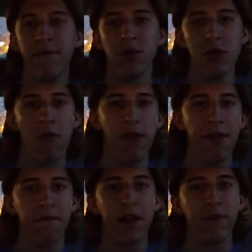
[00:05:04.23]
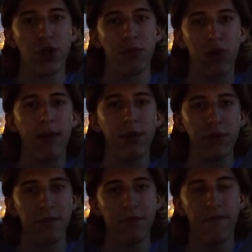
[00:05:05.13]
you know that the flavor should
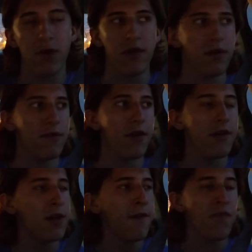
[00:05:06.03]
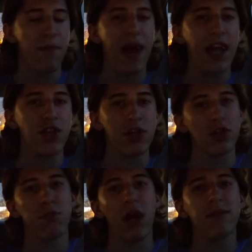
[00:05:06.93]
probably, or the packaging
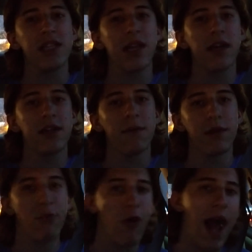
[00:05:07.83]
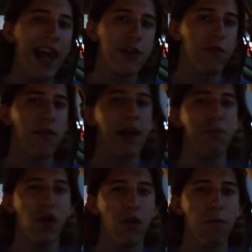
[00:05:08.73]
should probably say something more accurate, like
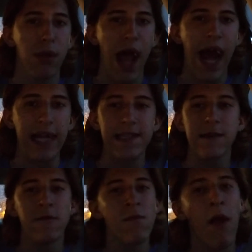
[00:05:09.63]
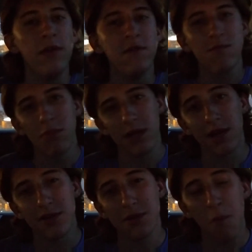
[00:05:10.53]
polar blast,
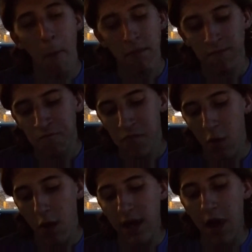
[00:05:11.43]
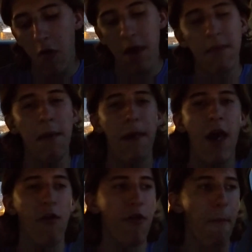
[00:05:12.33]
because right now in my
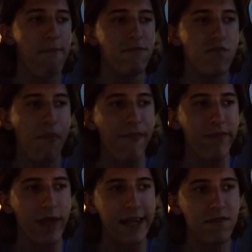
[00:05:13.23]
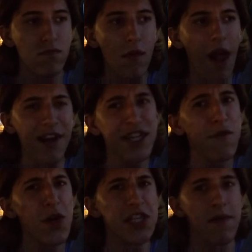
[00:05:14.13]
mouth, it's
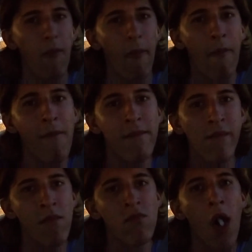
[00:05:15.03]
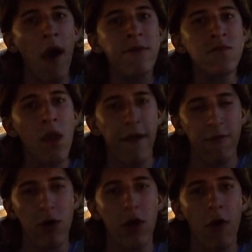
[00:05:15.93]
freezing. If you
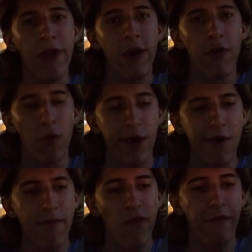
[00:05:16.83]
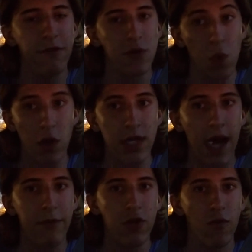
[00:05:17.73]
were to go in there in the winter, if it was
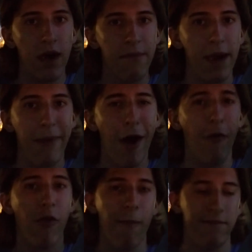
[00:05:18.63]
wintertime and you went in my mouth,